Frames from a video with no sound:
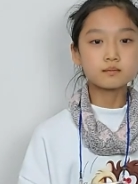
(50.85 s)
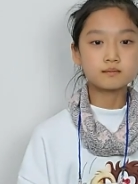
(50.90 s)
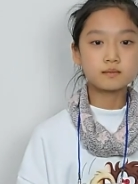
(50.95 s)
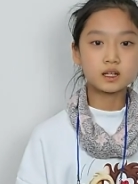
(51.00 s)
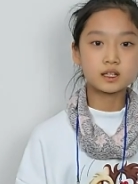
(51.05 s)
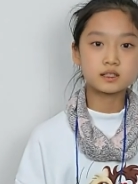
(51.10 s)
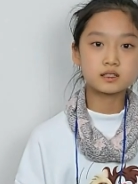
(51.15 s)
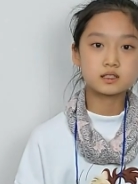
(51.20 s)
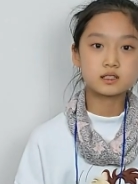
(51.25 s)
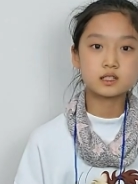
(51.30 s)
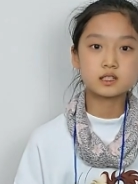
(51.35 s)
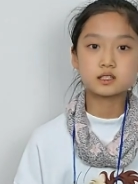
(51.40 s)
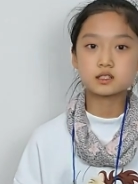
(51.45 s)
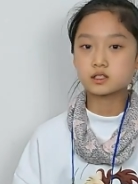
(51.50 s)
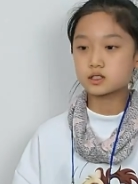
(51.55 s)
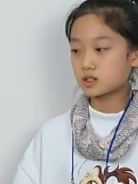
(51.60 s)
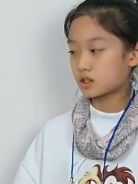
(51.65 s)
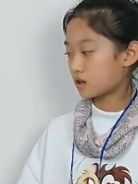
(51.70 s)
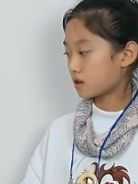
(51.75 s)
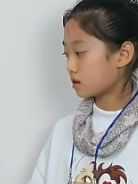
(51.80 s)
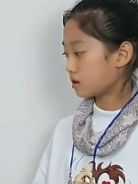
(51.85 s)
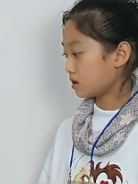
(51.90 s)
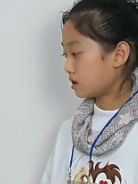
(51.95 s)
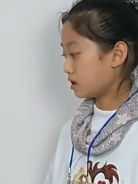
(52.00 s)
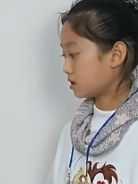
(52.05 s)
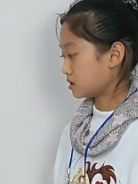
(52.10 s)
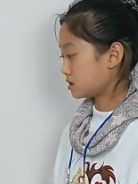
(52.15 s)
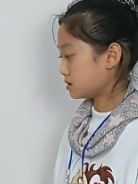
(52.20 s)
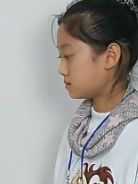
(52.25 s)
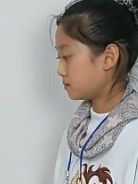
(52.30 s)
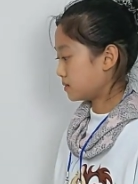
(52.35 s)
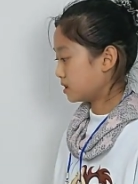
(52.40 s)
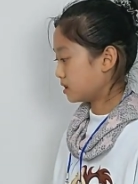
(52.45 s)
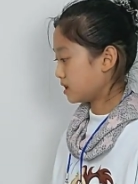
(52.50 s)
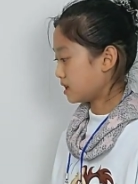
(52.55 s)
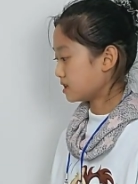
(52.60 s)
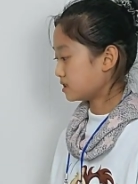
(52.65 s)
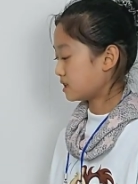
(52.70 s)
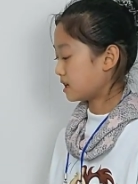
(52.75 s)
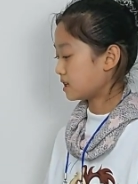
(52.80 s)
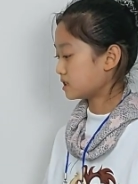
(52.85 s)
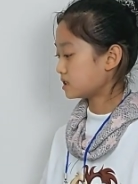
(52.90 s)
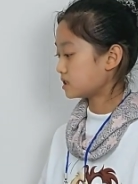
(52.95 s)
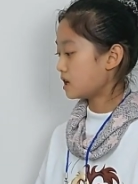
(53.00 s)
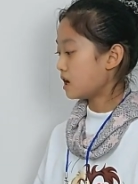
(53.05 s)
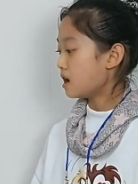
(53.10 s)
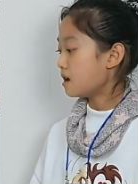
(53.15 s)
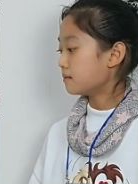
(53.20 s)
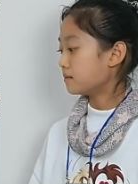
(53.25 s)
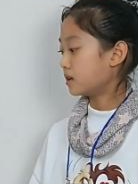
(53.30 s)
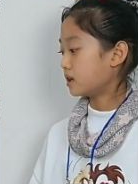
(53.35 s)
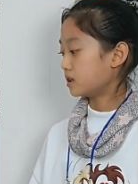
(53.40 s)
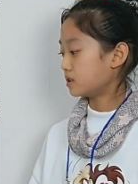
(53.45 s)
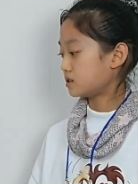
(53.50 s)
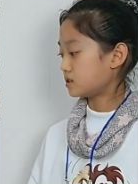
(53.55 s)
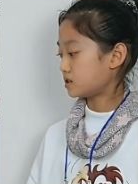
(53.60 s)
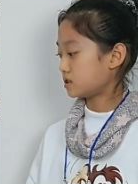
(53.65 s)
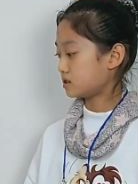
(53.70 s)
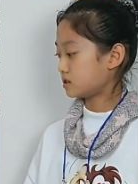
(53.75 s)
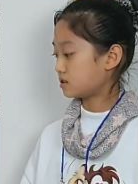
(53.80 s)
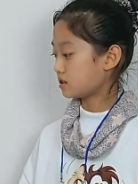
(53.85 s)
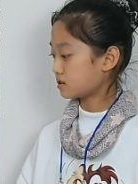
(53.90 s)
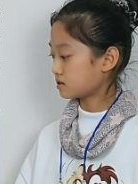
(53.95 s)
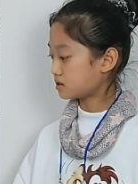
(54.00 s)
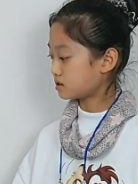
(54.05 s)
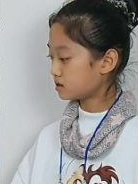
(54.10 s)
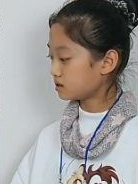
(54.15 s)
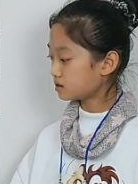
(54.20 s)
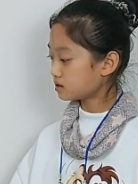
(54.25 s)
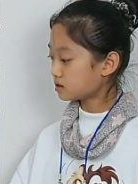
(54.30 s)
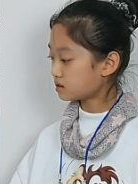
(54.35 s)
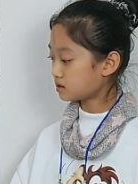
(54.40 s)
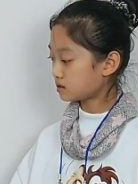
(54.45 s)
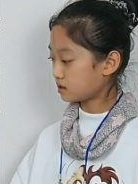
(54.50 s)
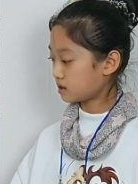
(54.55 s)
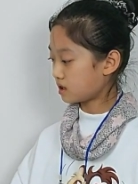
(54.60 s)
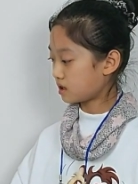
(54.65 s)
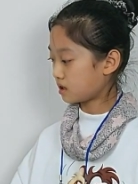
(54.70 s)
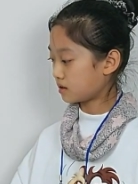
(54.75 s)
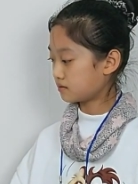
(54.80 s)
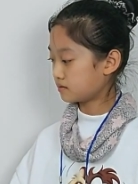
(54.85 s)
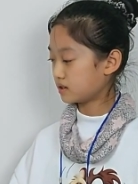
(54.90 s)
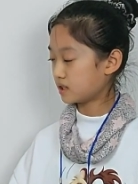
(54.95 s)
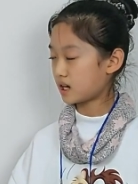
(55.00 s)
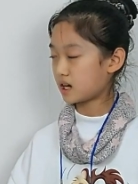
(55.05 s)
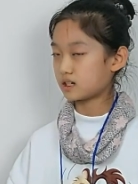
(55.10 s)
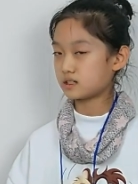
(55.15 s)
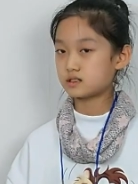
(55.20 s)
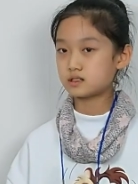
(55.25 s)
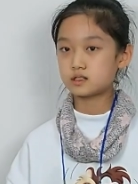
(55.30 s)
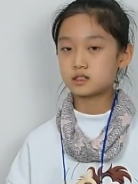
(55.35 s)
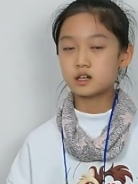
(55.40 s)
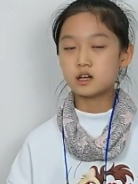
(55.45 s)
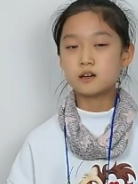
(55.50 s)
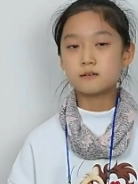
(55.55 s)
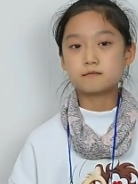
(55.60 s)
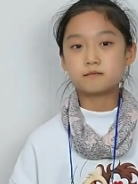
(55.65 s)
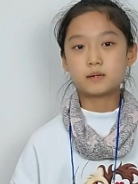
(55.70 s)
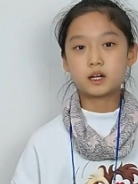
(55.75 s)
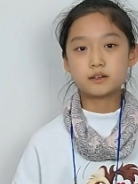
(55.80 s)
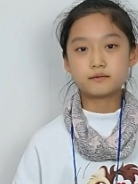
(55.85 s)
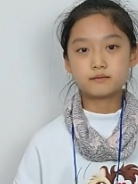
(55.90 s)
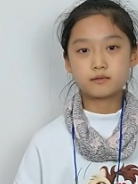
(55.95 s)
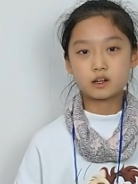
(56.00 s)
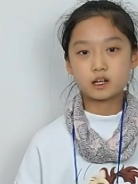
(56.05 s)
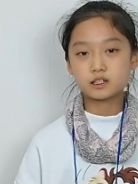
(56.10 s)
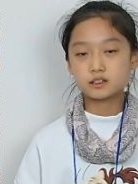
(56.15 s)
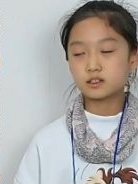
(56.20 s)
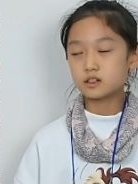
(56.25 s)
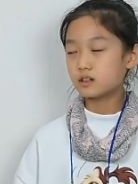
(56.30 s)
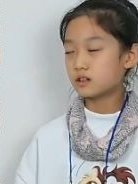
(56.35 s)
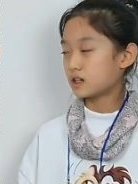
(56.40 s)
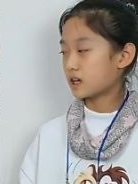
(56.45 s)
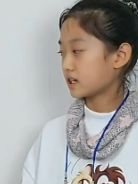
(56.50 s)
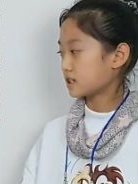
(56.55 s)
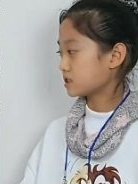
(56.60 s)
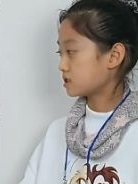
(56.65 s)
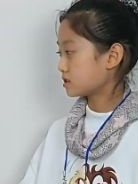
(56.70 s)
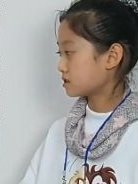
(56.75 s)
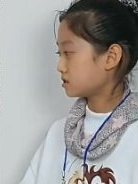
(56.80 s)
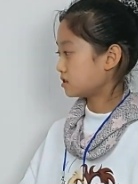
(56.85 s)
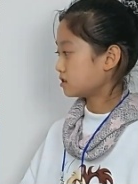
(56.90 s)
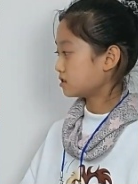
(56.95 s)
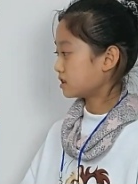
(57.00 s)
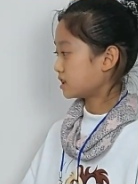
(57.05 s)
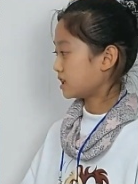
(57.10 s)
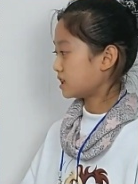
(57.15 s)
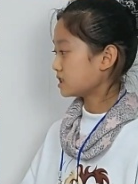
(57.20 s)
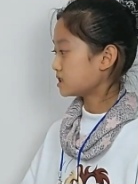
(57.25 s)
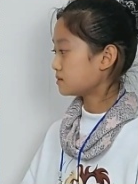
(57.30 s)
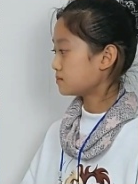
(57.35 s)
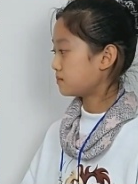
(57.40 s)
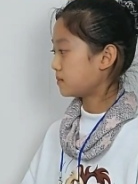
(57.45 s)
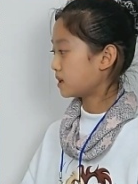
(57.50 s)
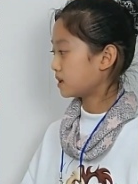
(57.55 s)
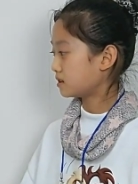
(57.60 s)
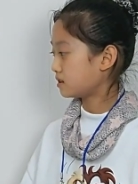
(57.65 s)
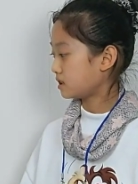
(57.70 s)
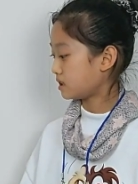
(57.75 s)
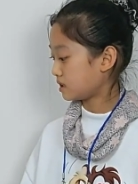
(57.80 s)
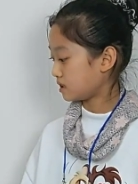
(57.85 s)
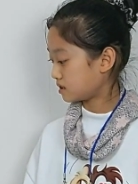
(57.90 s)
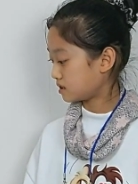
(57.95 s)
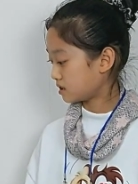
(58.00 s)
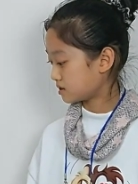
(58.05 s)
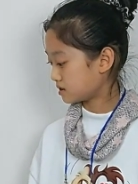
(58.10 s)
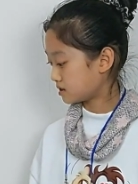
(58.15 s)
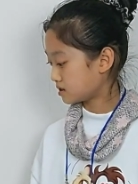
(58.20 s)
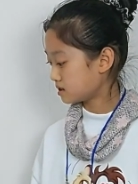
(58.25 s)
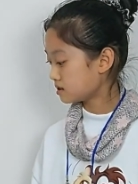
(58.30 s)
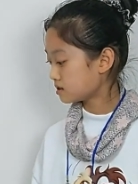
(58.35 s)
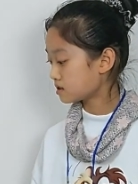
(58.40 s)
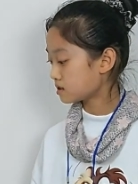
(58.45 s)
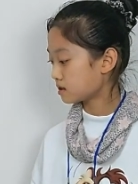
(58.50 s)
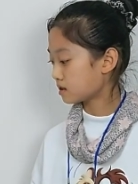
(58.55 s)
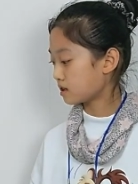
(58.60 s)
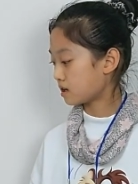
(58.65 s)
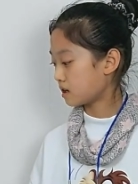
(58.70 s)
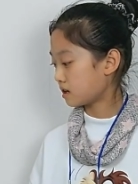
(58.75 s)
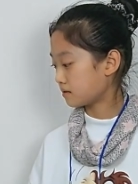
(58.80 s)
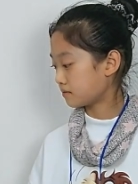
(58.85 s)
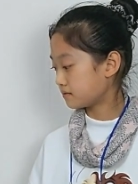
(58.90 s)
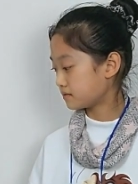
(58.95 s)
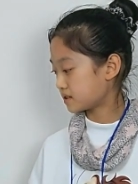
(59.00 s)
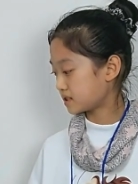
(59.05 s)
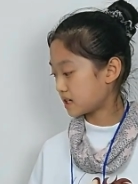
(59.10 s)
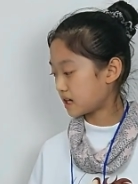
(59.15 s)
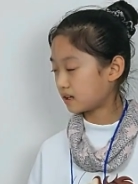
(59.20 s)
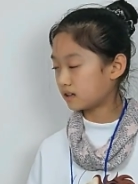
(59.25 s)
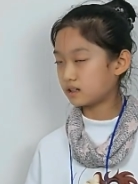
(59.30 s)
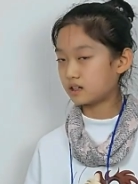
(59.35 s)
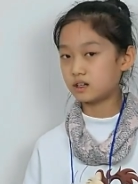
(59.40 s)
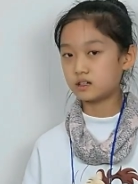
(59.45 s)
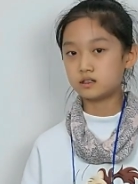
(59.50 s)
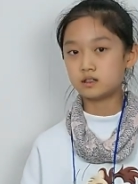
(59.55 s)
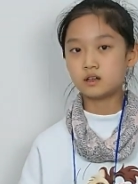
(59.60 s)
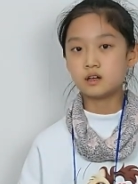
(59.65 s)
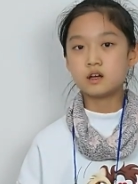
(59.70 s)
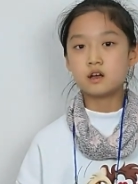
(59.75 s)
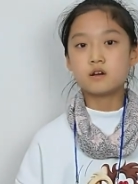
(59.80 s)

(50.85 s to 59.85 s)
My sister loves bananas, but she doesn't love nuts. My brother likes cookies, but he doesn't love salad.